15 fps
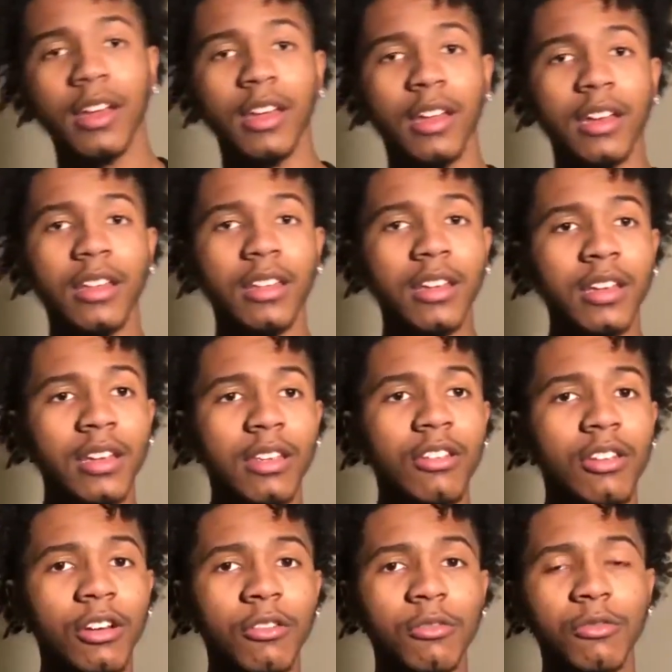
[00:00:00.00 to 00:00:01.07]
And then, yeah, you
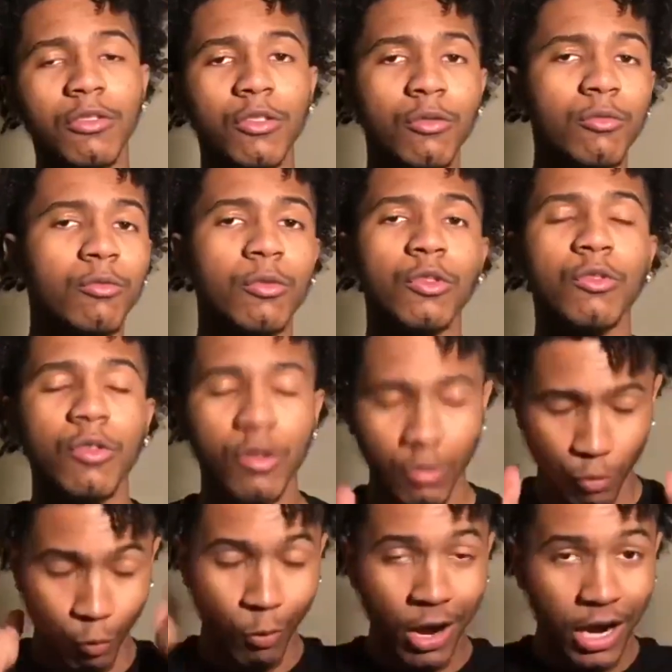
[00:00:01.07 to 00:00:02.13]
know,
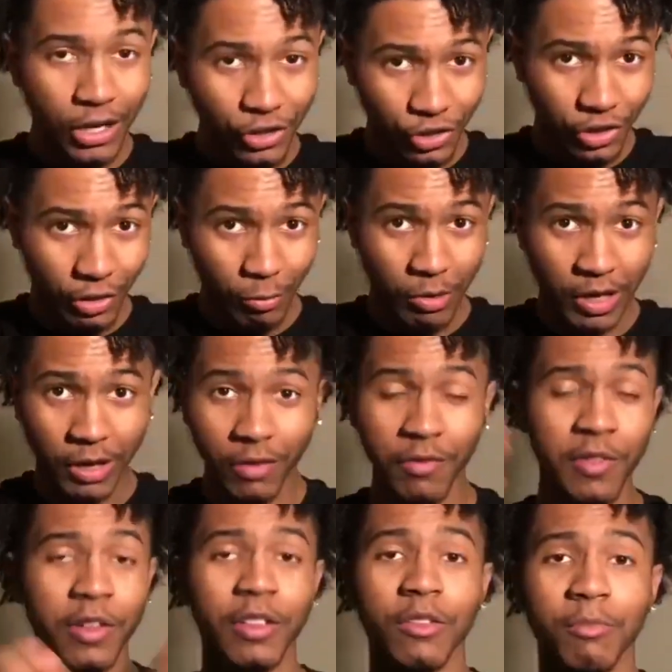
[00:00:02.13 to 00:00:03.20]
you wash it or
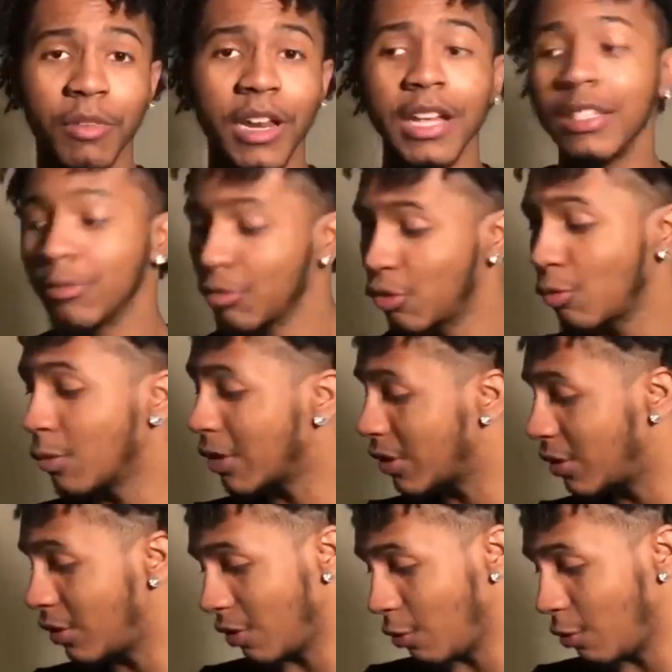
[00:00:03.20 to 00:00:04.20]
whatever, but that's what you want to do.